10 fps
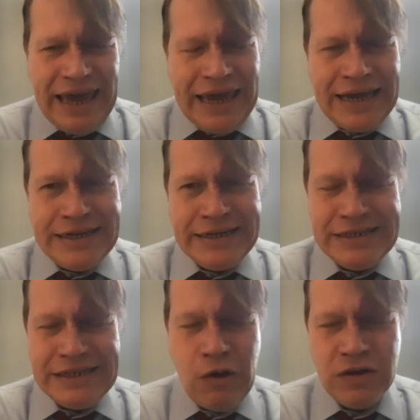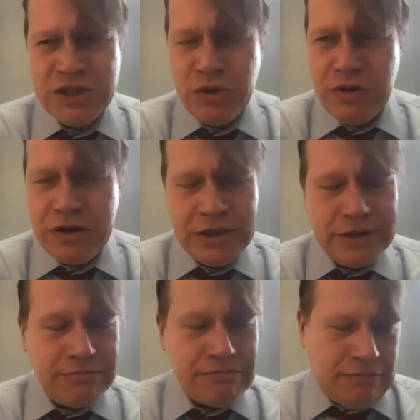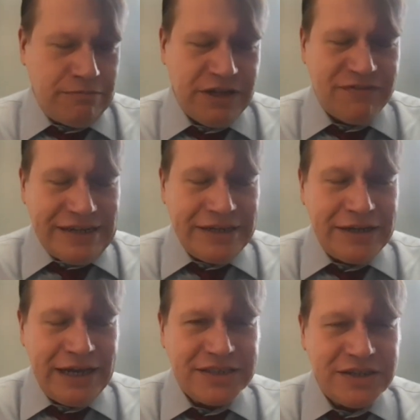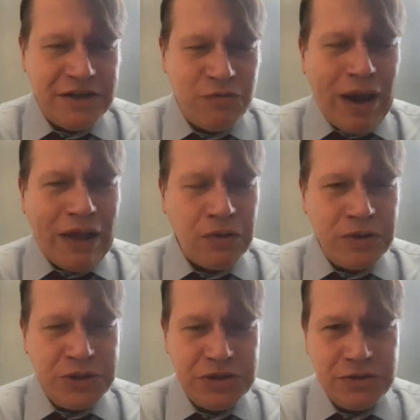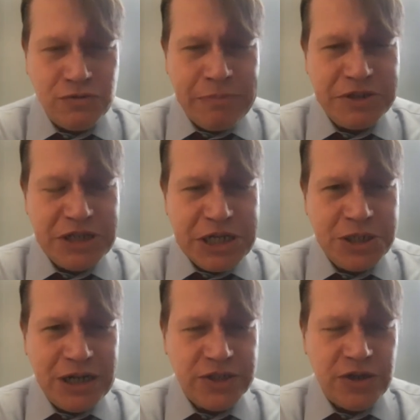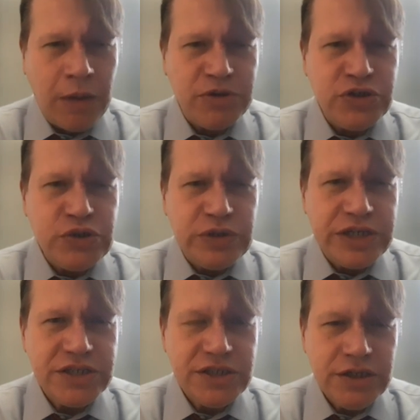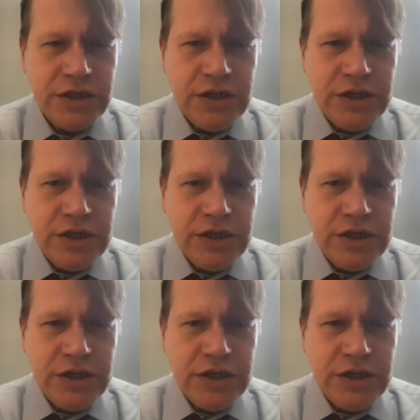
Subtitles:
and also definitely has a well-earned reputation as an opportunist.